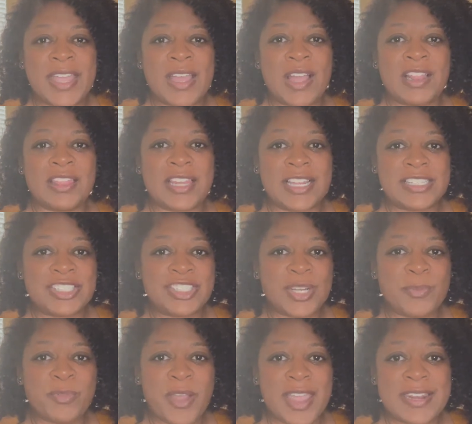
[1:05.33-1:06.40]
Let's
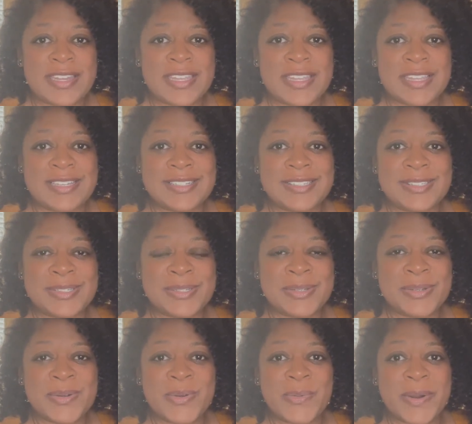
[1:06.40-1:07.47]
jump right
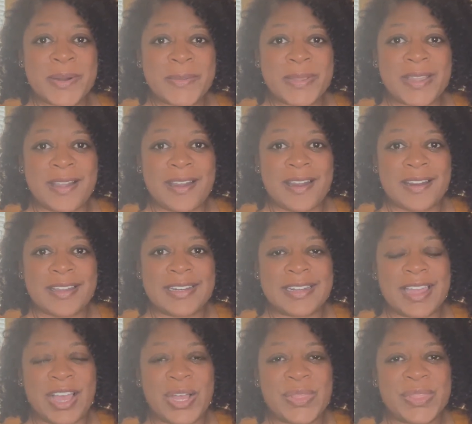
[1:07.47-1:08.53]
into where we are and
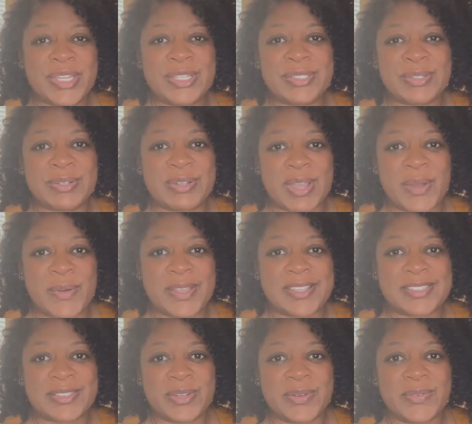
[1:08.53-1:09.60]
how things are going
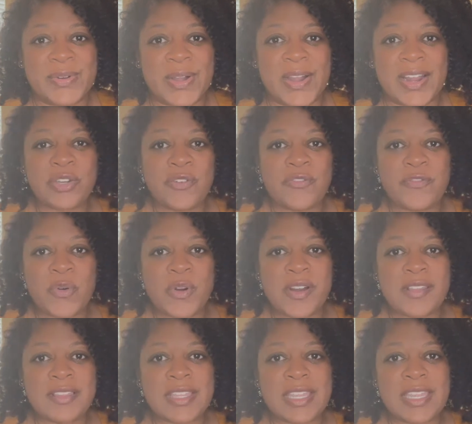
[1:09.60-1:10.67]
so far. So
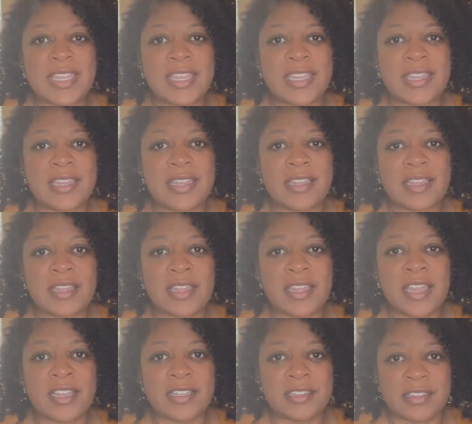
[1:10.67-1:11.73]
for the
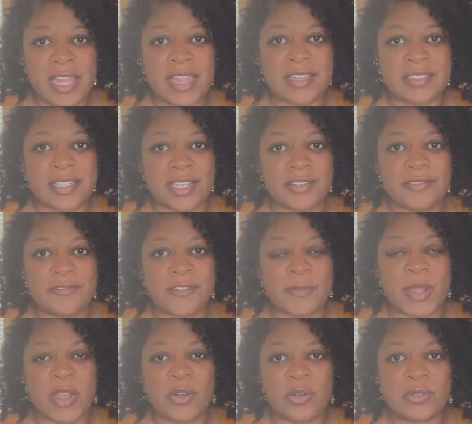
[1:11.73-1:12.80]
elective for
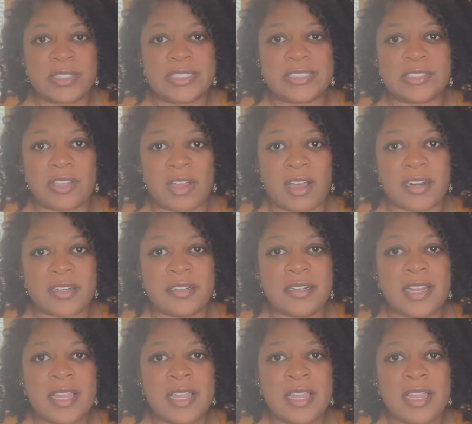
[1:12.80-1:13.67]
my oldest daughter,